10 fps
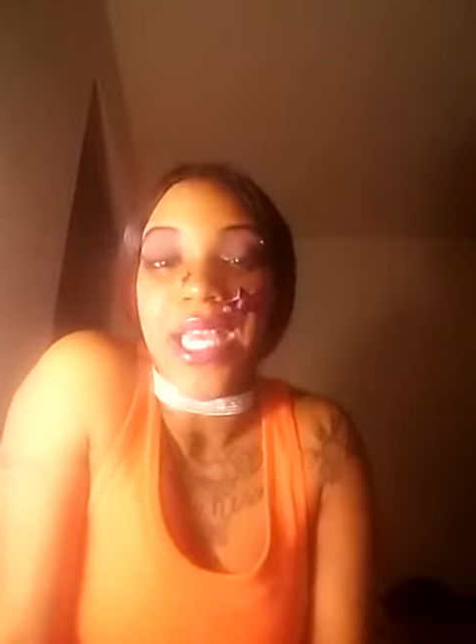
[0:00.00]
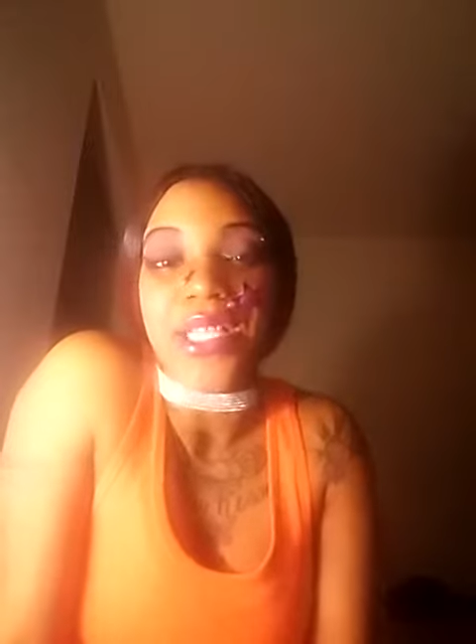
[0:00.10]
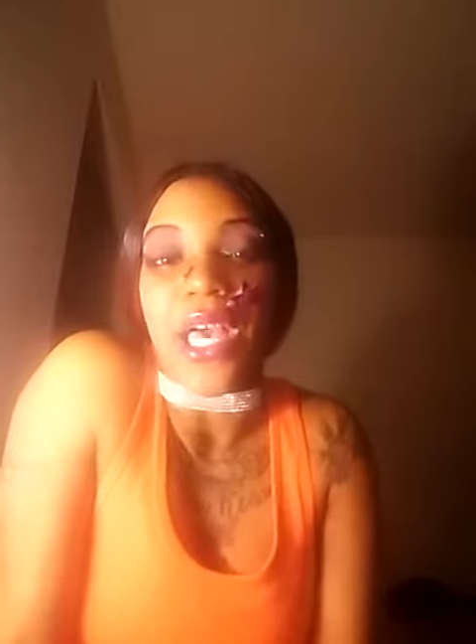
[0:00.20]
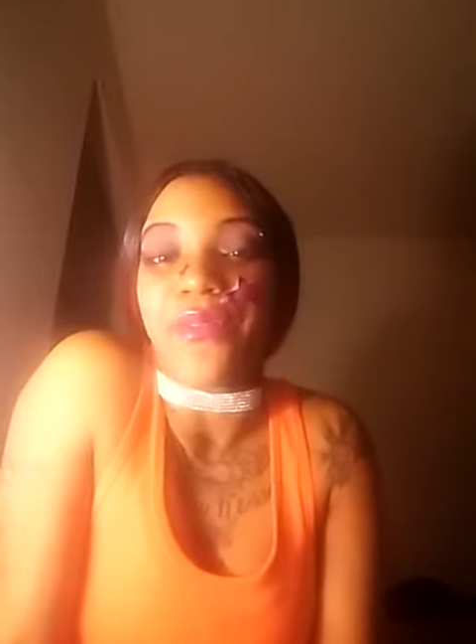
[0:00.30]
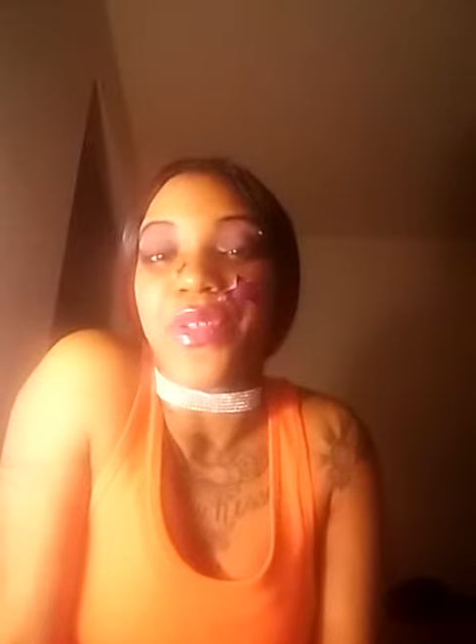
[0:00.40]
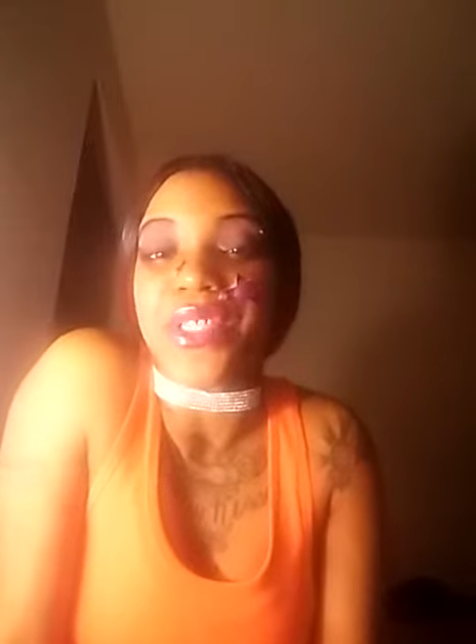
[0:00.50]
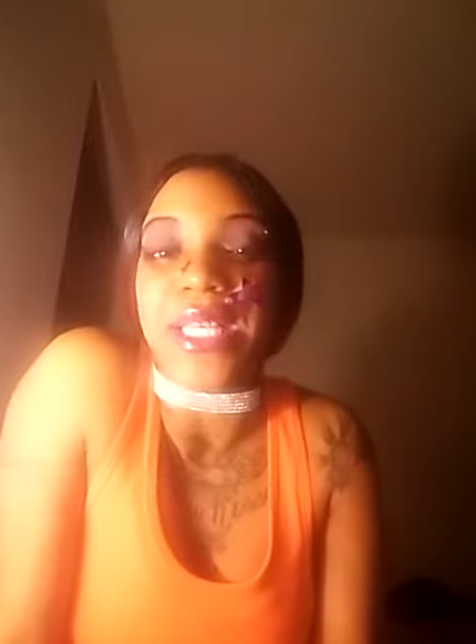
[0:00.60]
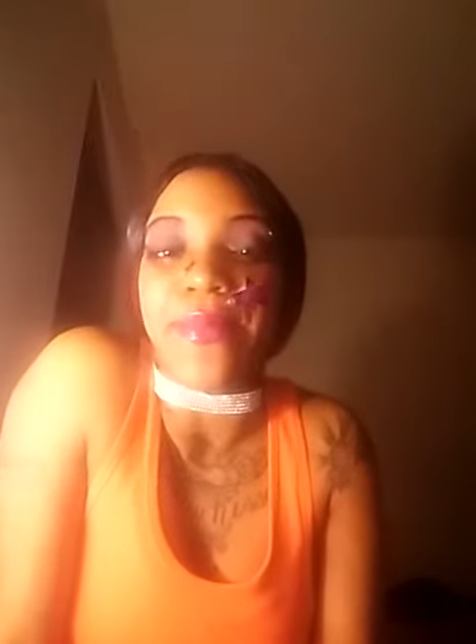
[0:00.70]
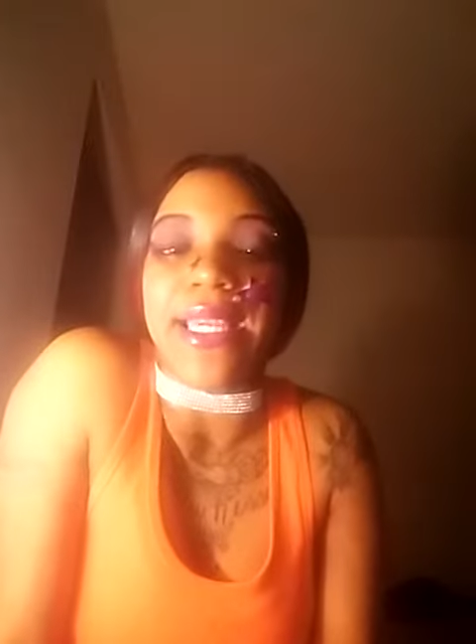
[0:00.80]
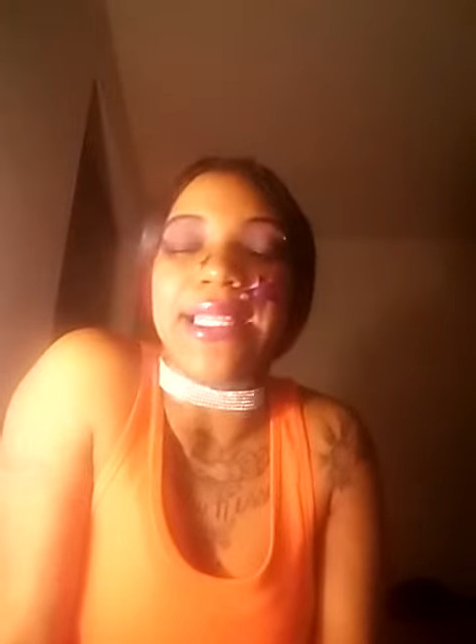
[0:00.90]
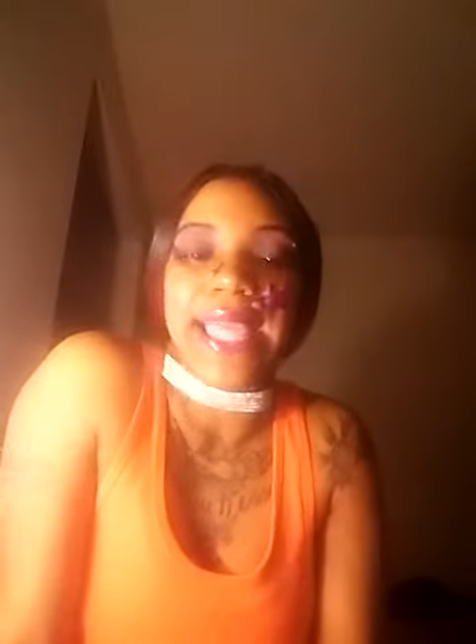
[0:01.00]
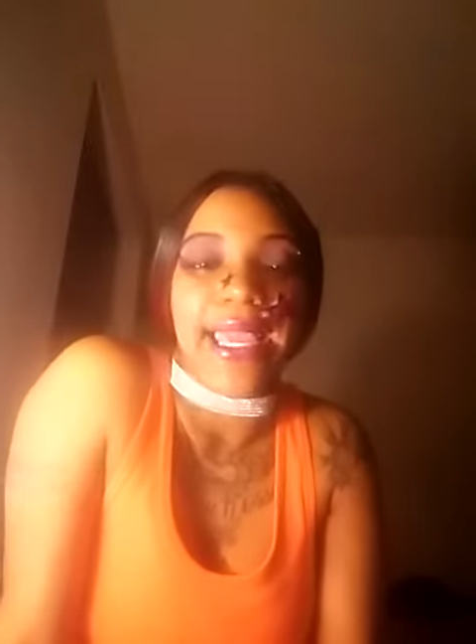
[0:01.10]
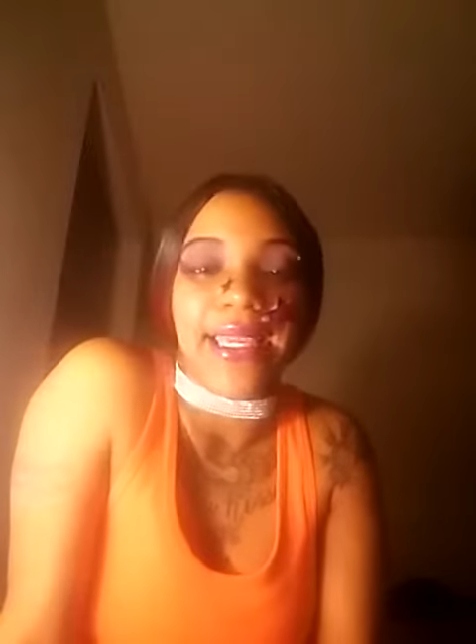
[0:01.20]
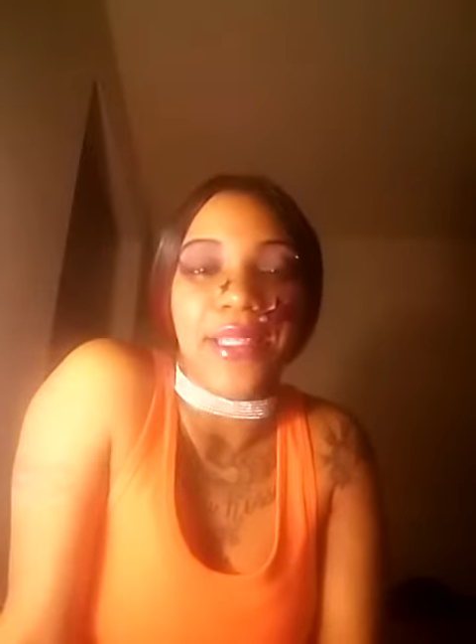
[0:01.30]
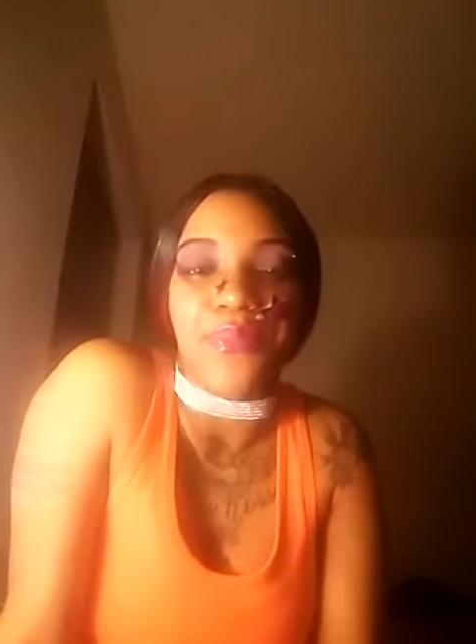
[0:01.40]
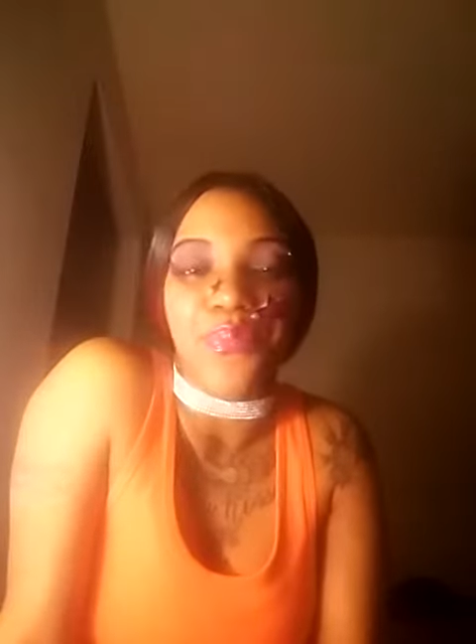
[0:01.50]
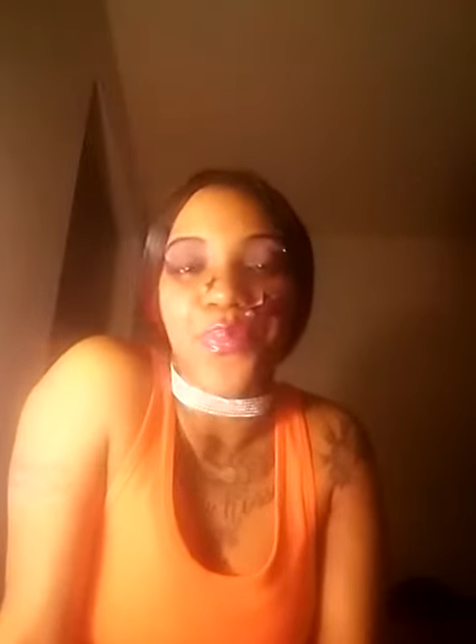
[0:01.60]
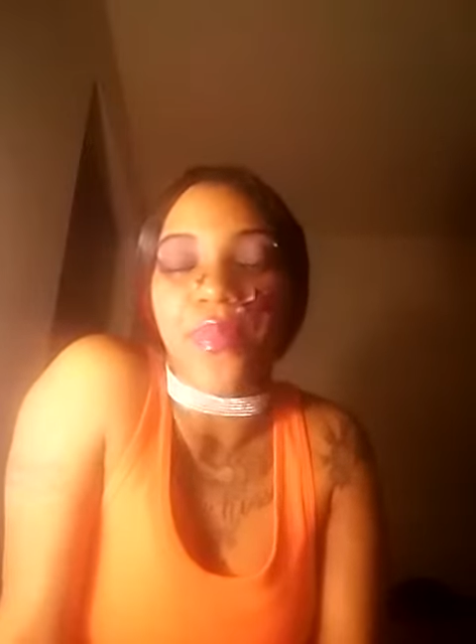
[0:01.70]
So if you see me in Dayton,